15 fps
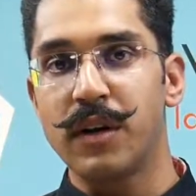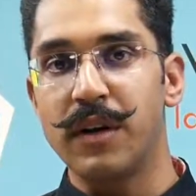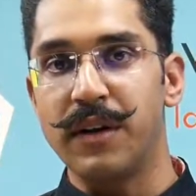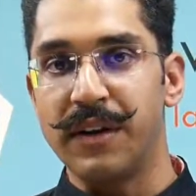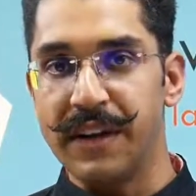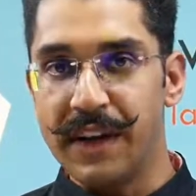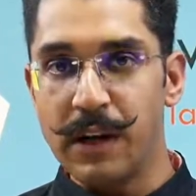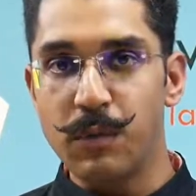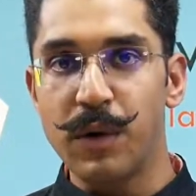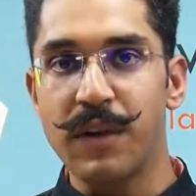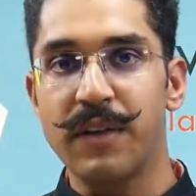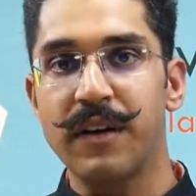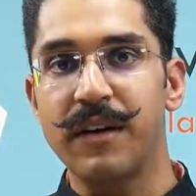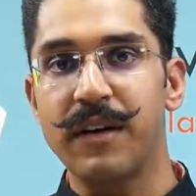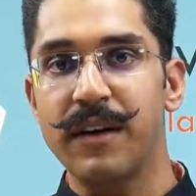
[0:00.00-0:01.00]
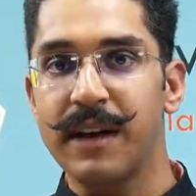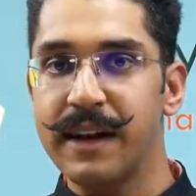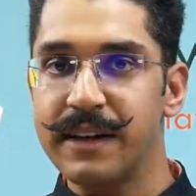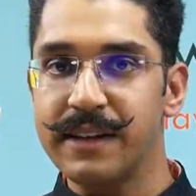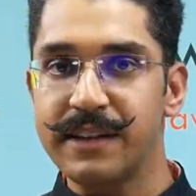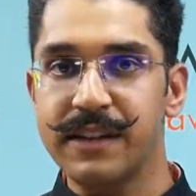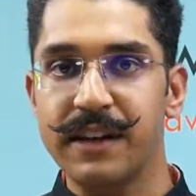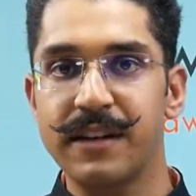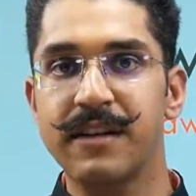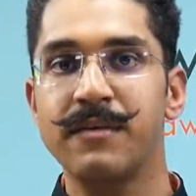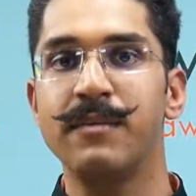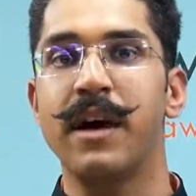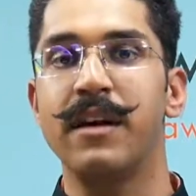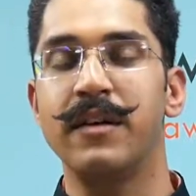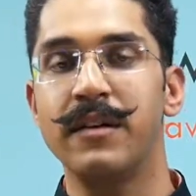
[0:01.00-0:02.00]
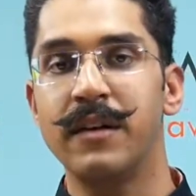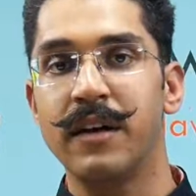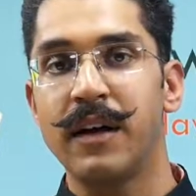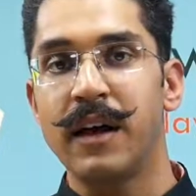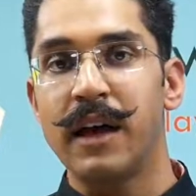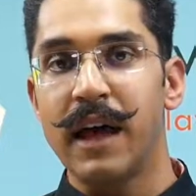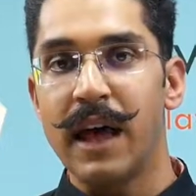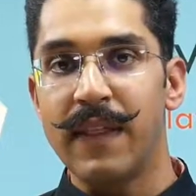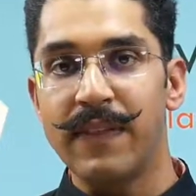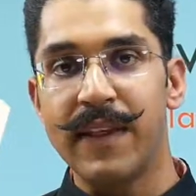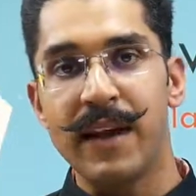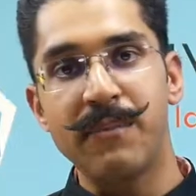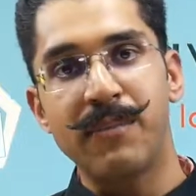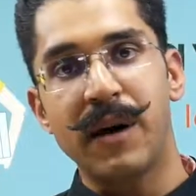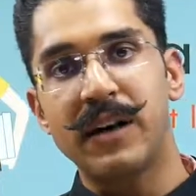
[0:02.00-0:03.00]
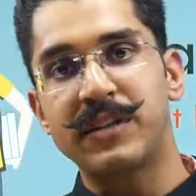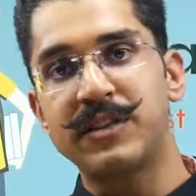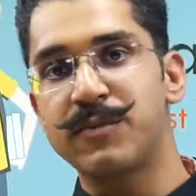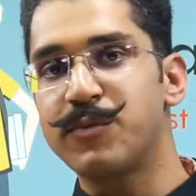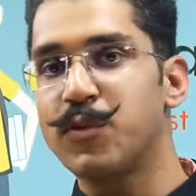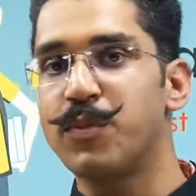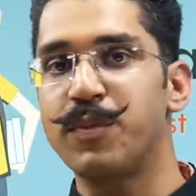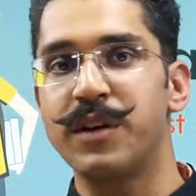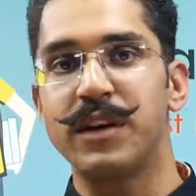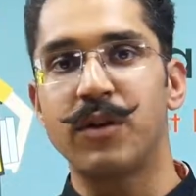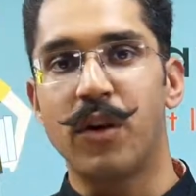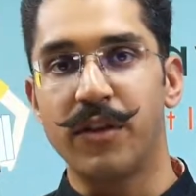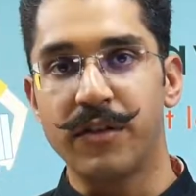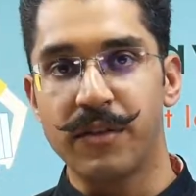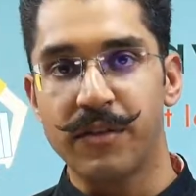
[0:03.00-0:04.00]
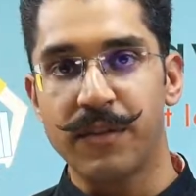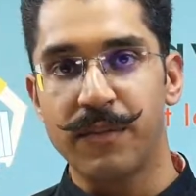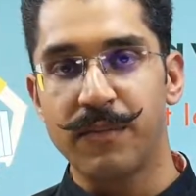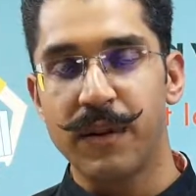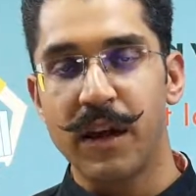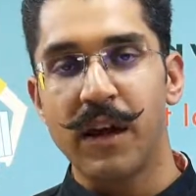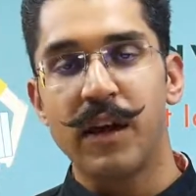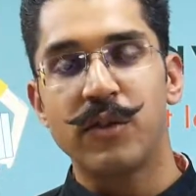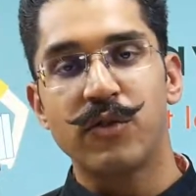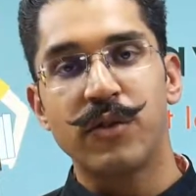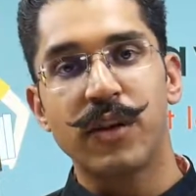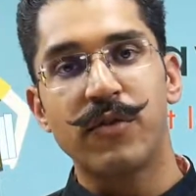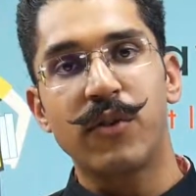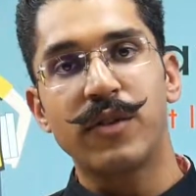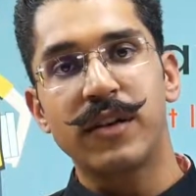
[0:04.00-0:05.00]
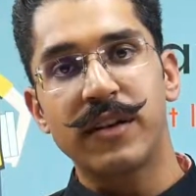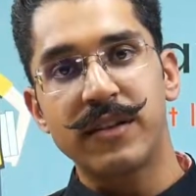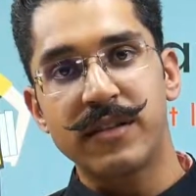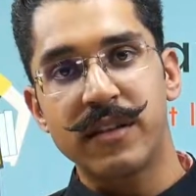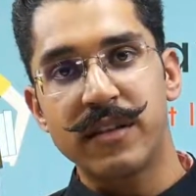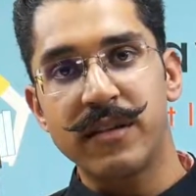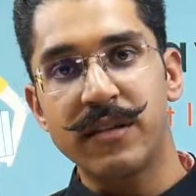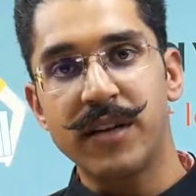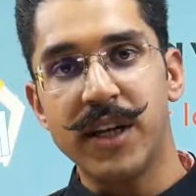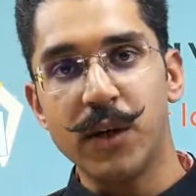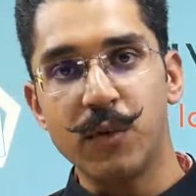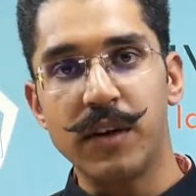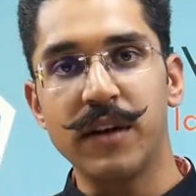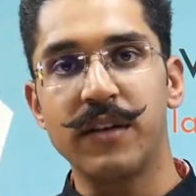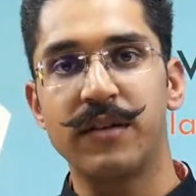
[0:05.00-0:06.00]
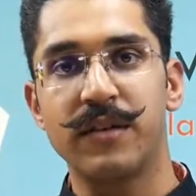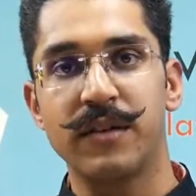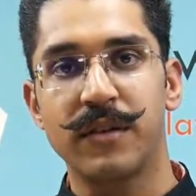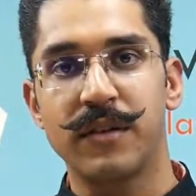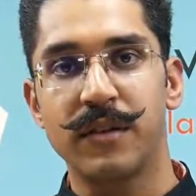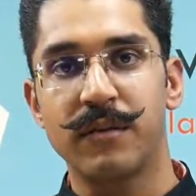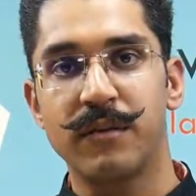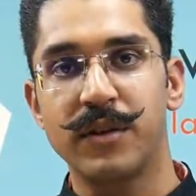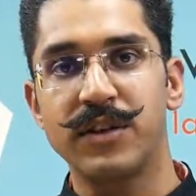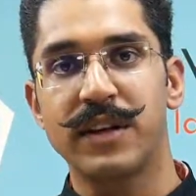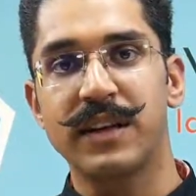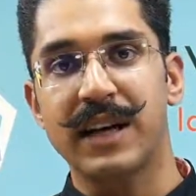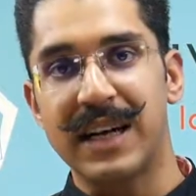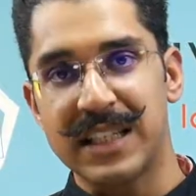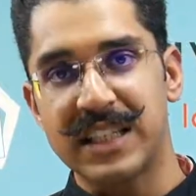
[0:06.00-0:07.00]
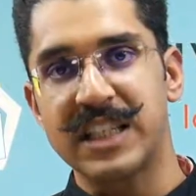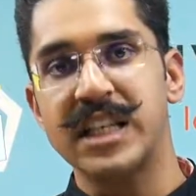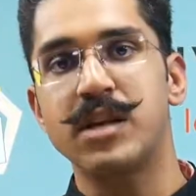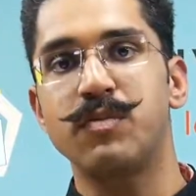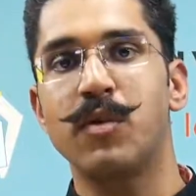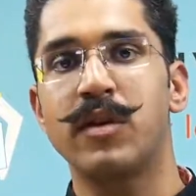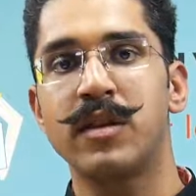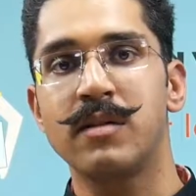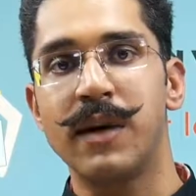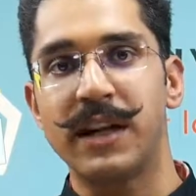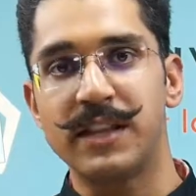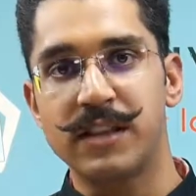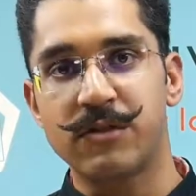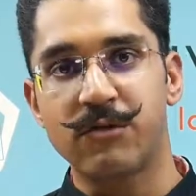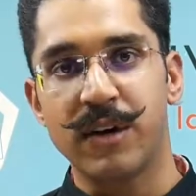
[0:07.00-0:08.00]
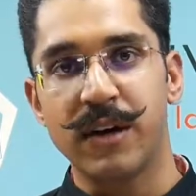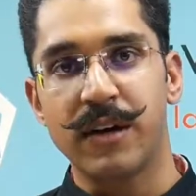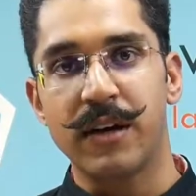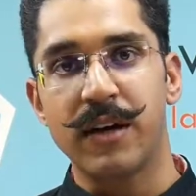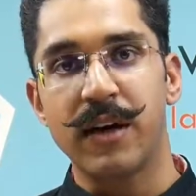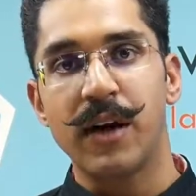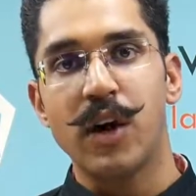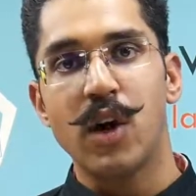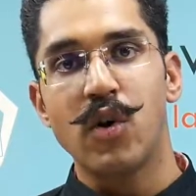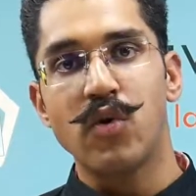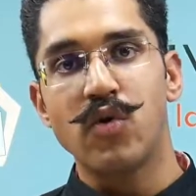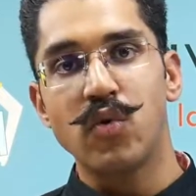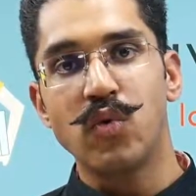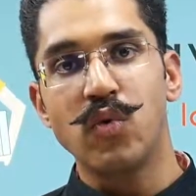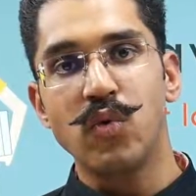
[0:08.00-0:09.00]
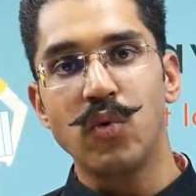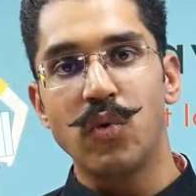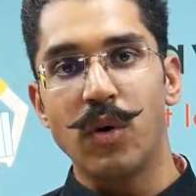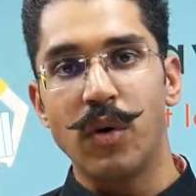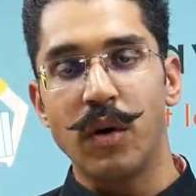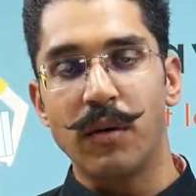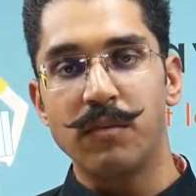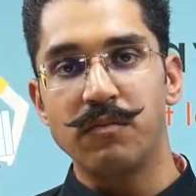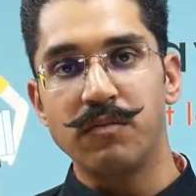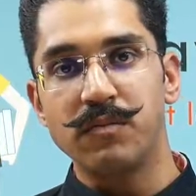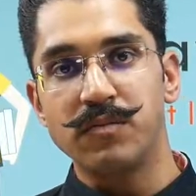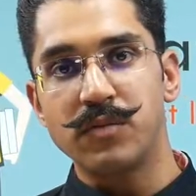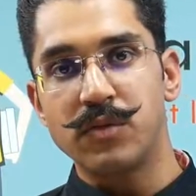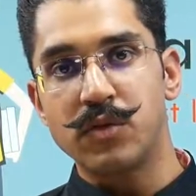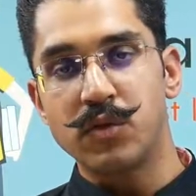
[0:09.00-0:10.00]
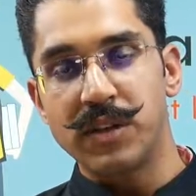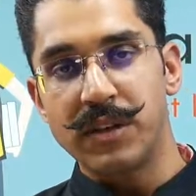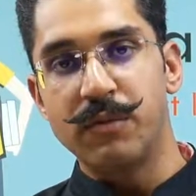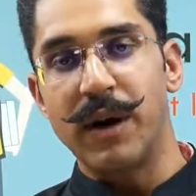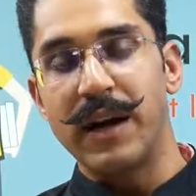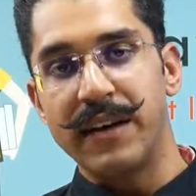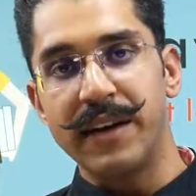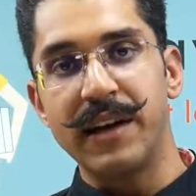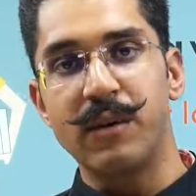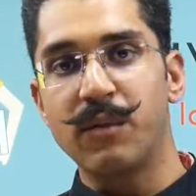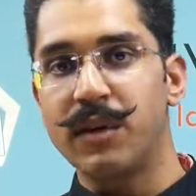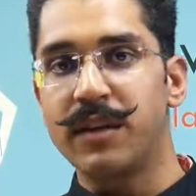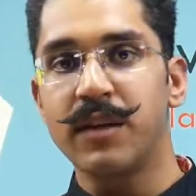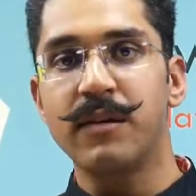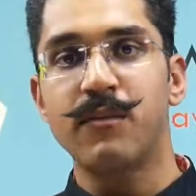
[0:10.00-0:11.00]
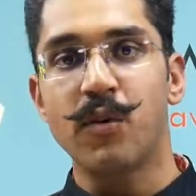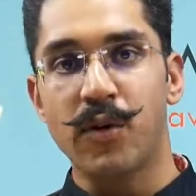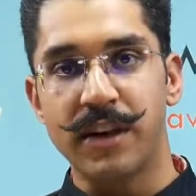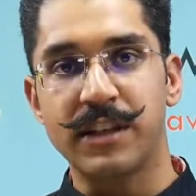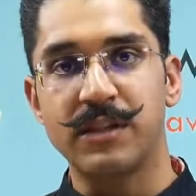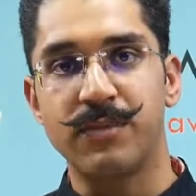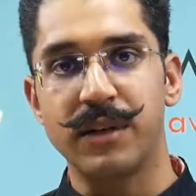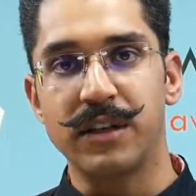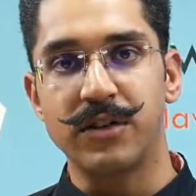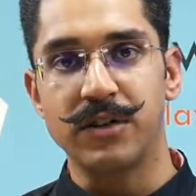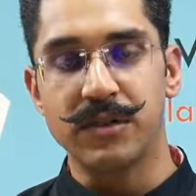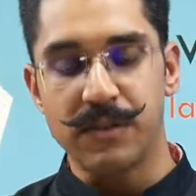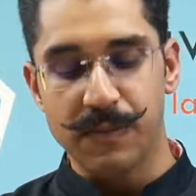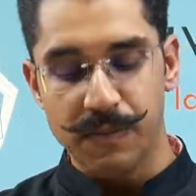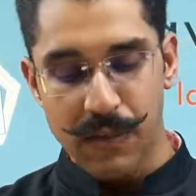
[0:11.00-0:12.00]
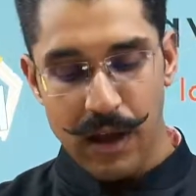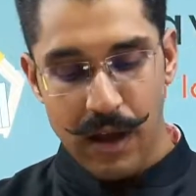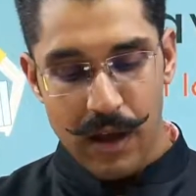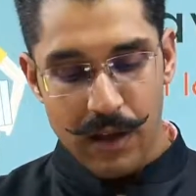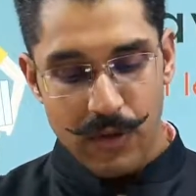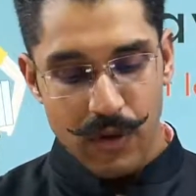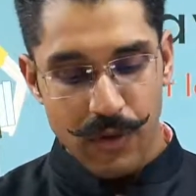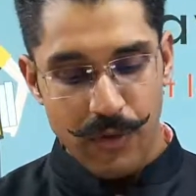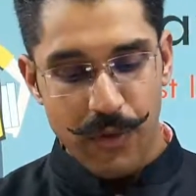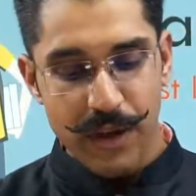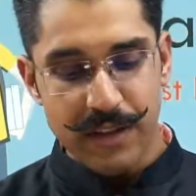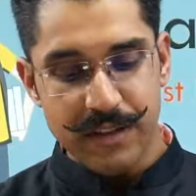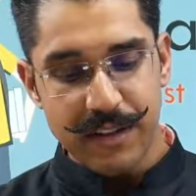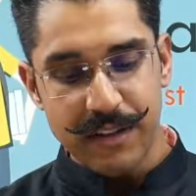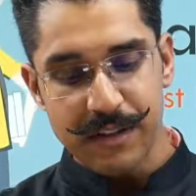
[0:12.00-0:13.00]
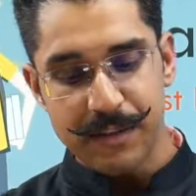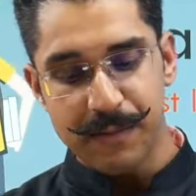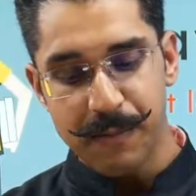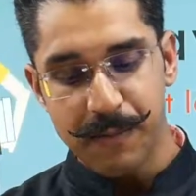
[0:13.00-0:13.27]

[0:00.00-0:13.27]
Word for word: deal with it in a certain manner and then pass appropriate orders. So therefore, there are certain duties which are casted upon the magistrate while dealing with the protest petitions. So the first is